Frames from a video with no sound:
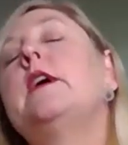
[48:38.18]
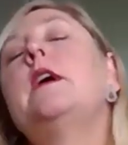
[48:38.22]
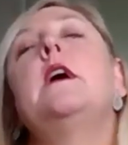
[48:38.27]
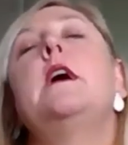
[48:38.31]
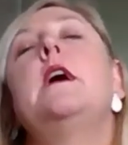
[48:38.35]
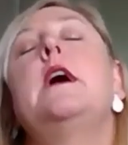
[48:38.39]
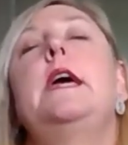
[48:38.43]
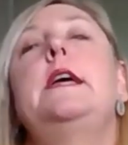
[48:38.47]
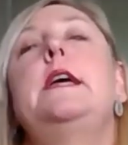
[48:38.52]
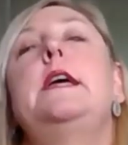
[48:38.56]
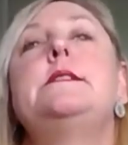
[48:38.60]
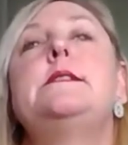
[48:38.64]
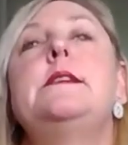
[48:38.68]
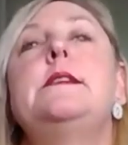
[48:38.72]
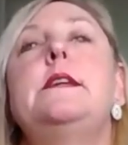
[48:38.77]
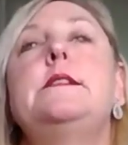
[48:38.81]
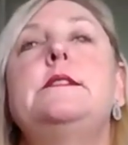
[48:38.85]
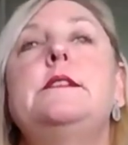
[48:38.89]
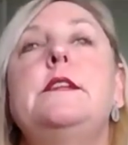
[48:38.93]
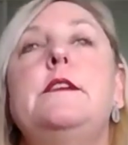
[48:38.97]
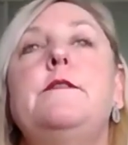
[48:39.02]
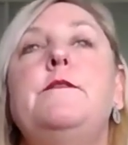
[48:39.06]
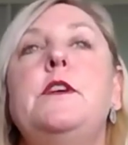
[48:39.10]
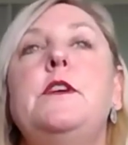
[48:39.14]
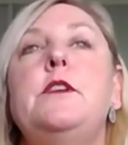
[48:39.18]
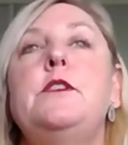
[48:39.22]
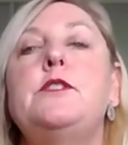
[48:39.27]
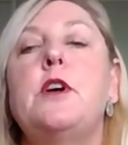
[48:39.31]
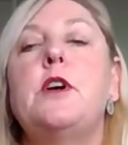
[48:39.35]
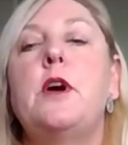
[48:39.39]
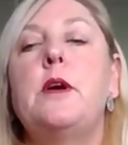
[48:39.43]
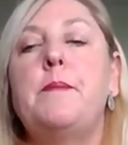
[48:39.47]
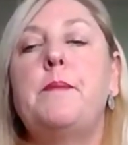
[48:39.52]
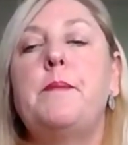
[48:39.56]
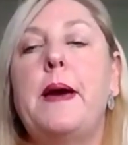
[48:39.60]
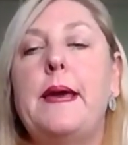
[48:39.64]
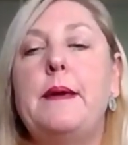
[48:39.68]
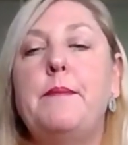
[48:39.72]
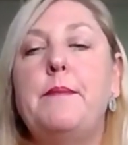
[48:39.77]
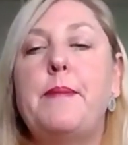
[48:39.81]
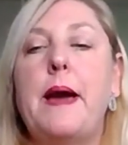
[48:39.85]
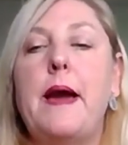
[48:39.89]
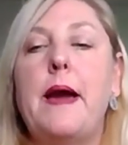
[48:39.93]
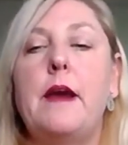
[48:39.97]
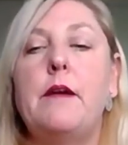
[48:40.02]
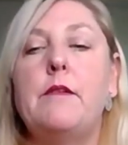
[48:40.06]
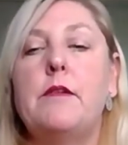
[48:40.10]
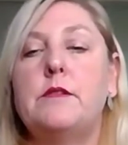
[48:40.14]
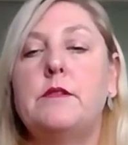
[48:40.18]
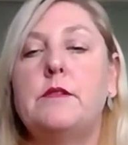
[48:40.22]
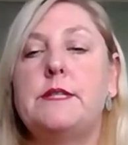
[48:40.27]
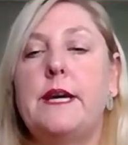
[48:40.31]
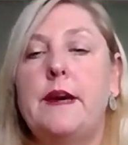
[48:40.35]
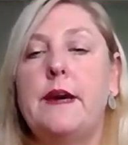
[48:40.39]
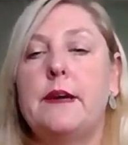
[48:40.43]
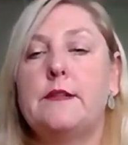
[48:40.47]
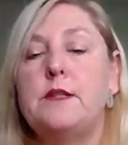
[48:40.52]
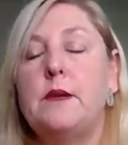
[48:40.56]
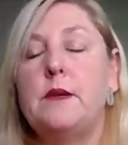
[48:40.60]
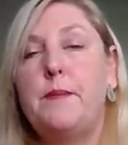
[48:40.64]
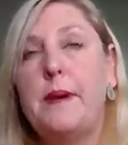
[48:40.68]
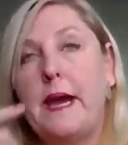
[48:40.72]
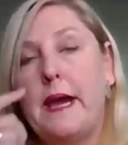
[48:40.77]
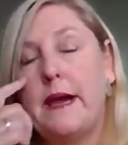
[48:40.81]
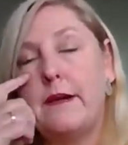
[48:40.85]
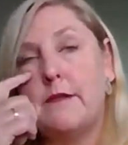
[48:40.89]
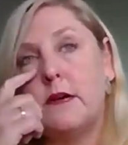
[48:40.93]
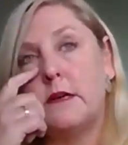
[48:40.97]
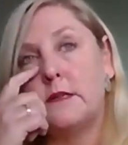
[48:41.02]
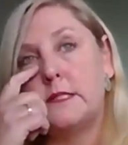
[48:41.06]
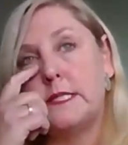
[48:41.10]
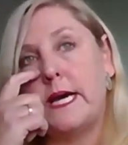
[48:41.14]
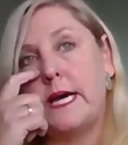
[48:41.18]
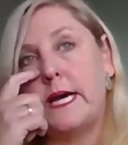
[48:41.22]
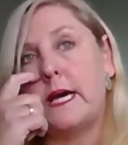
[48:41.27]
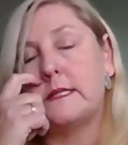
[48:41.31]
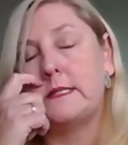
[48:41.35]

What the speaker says: It's if you don't pay payroll tax. So payroll tax